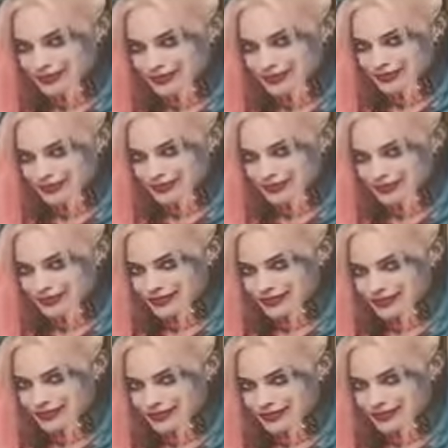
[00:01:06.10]

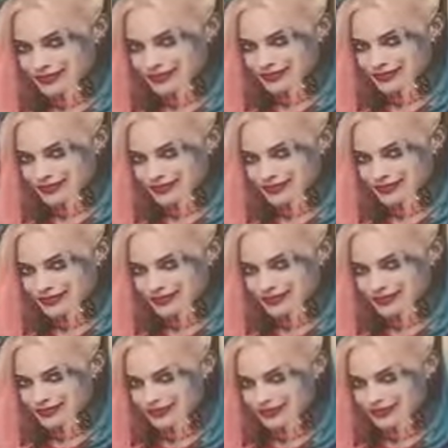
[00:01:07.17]

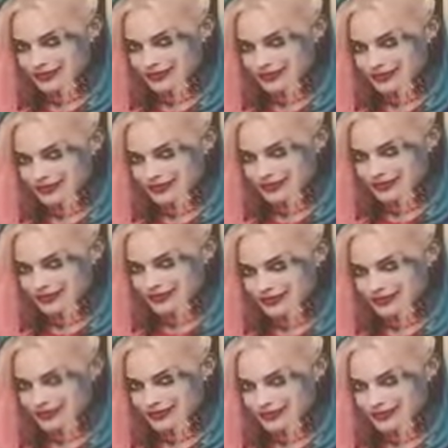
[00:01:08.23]

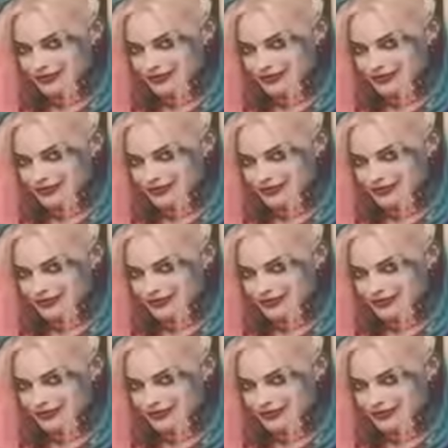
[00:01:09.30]
[no speech]